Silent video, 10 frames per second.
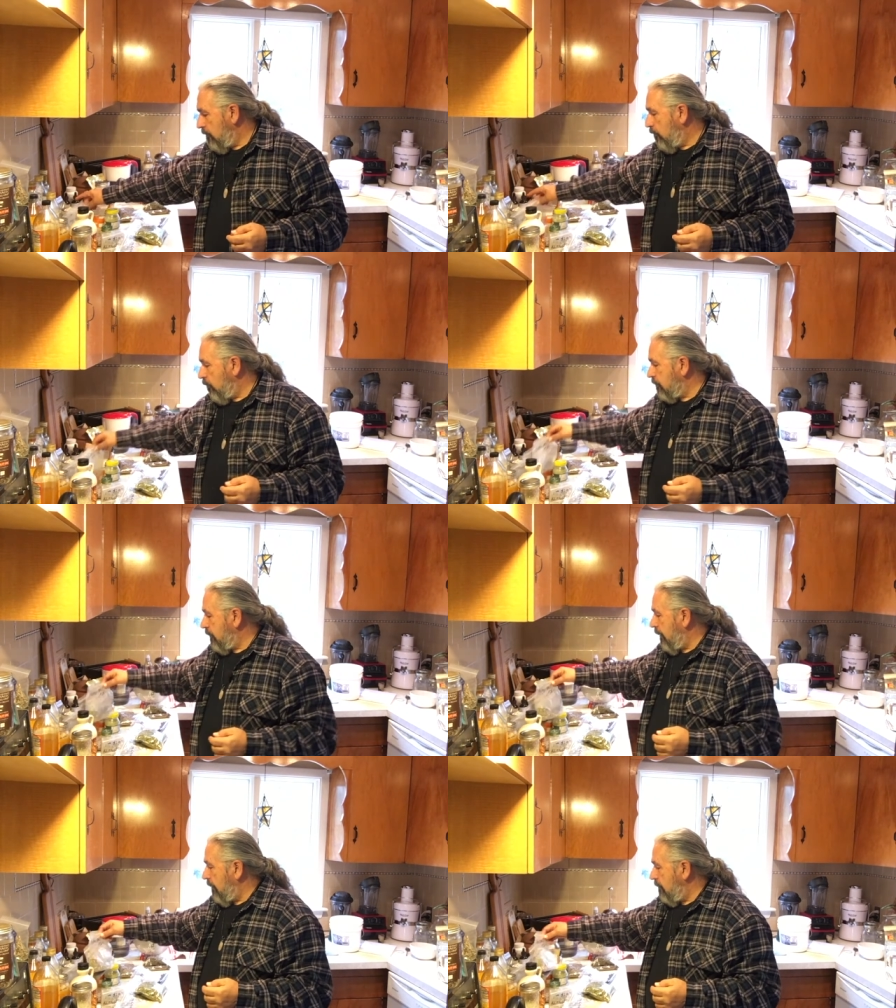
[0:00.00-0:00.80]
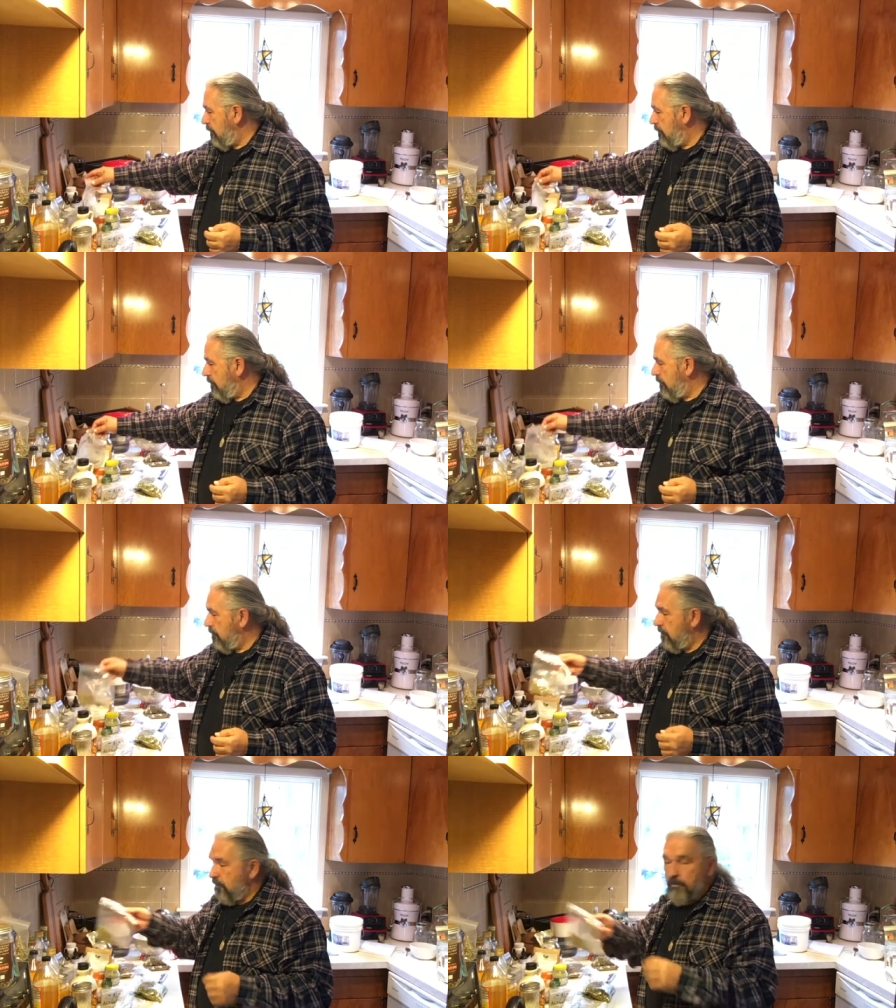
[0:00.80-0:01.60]
Horsetail
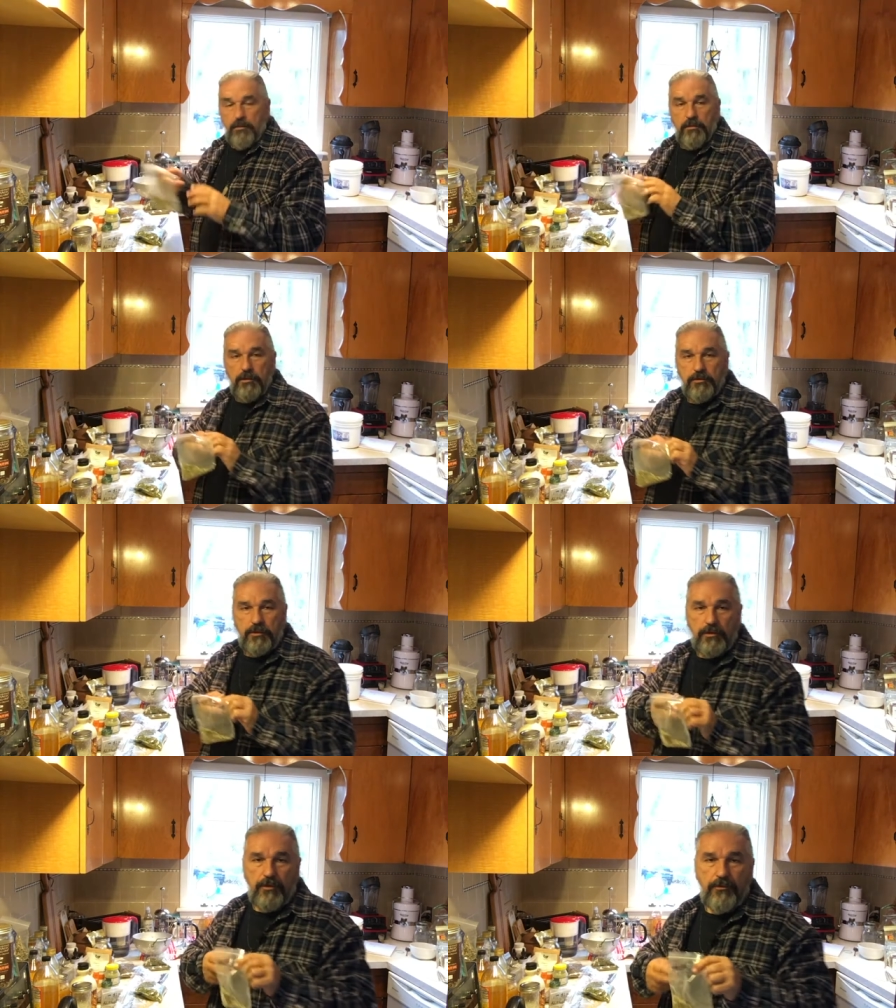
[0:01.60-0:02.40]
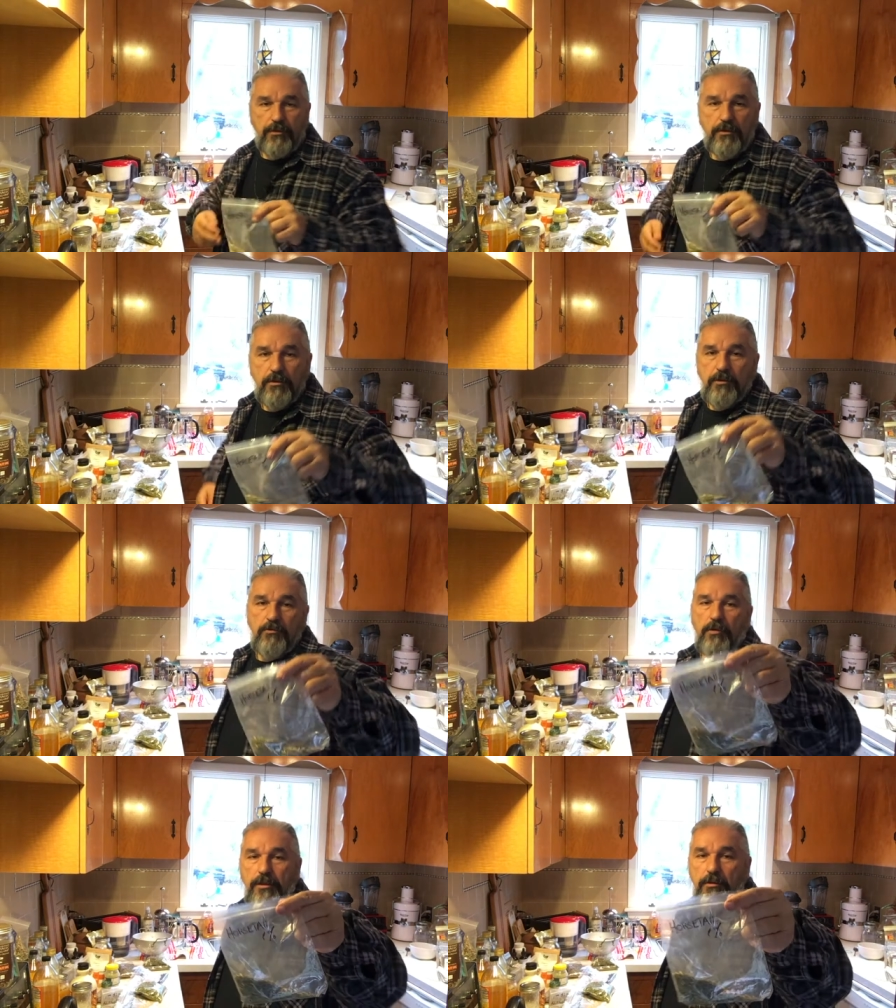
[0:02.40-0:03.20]
is another
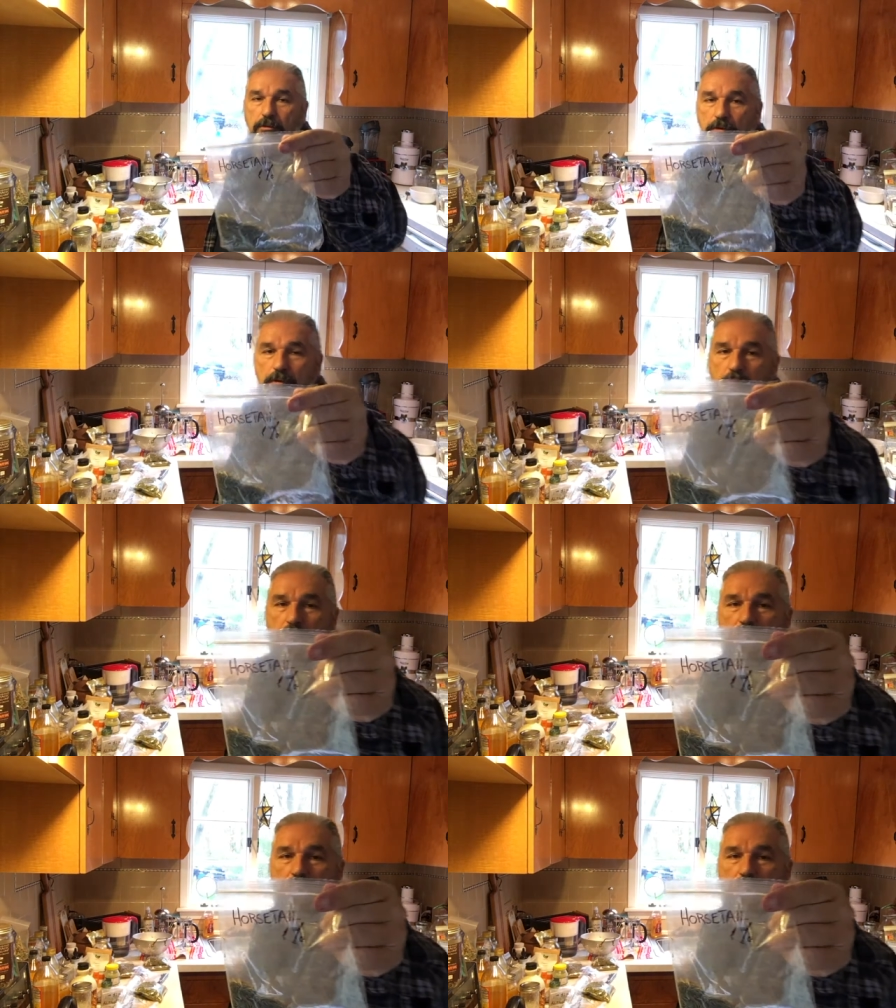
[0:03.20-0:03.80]
great herb